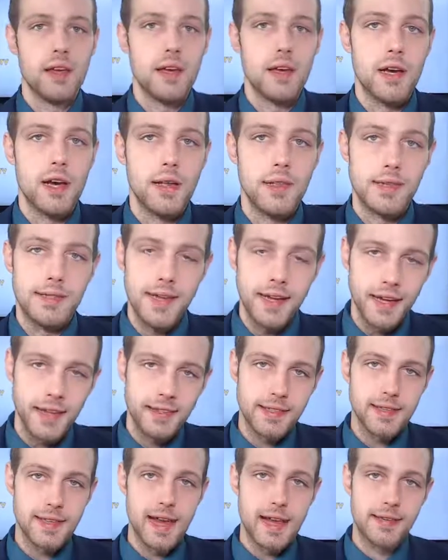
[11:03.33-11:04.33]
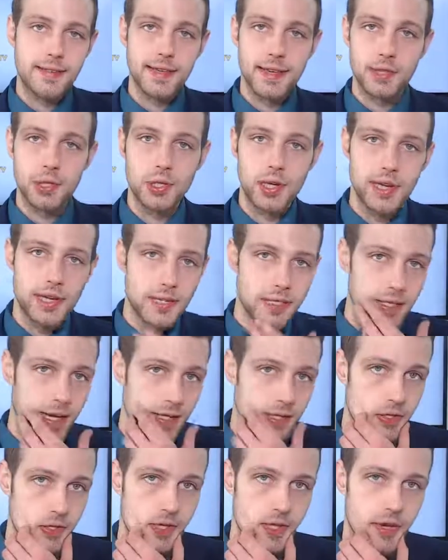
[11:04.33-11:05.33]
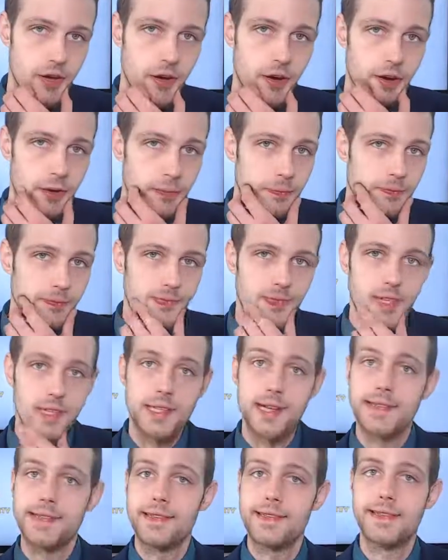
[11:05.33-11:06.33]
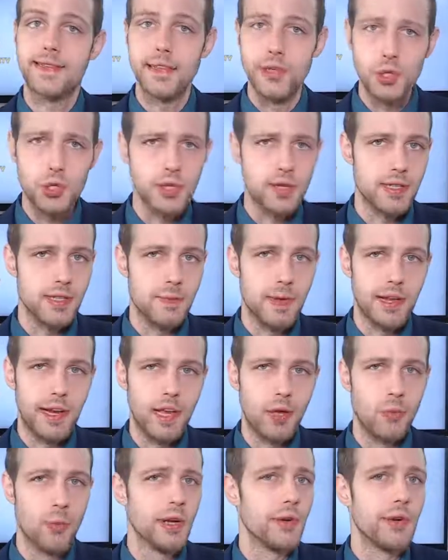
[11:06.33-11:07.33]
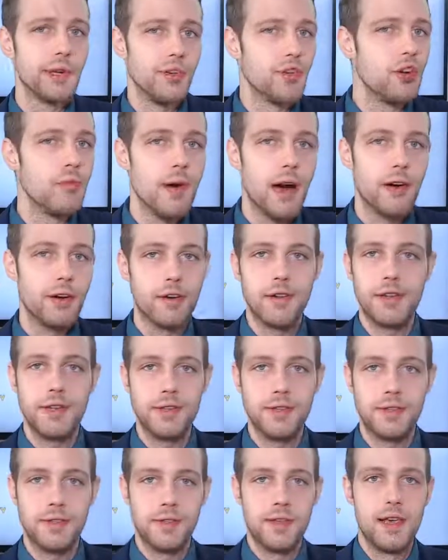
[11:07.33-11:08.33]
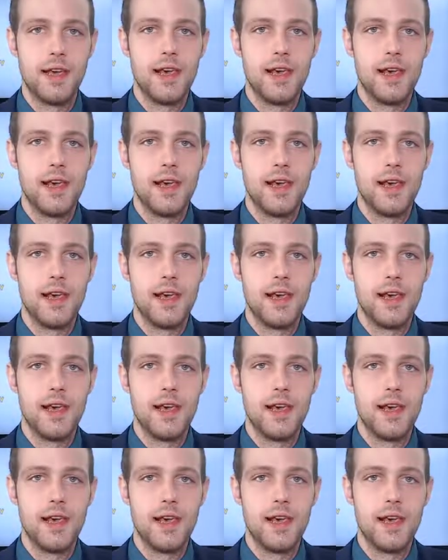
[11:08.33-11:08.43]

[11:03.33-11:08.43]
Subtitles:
The second to last section he discusses solutions, meaning what do we do about all this?